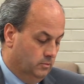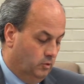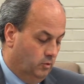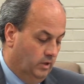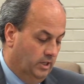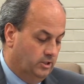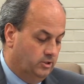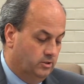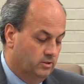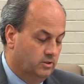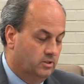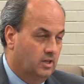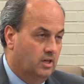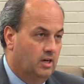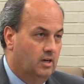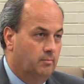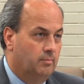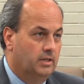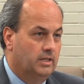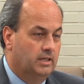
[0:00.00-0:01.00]
questions,
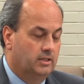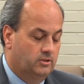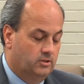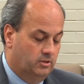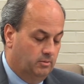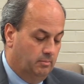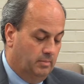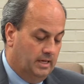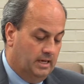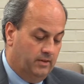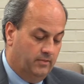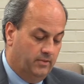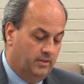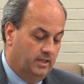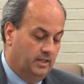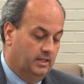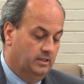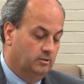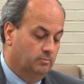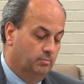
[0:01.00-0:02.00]
comments about
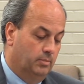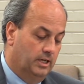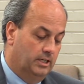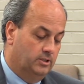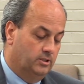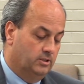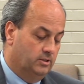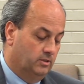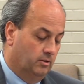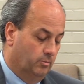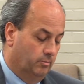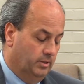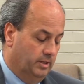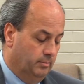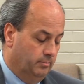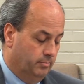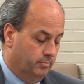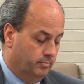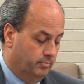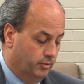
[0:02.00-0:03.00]
these budgets that are
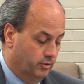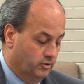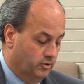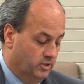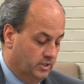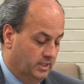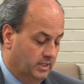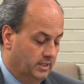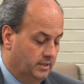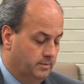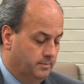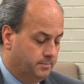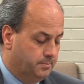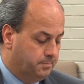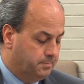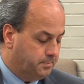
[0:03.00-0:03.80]
being presented?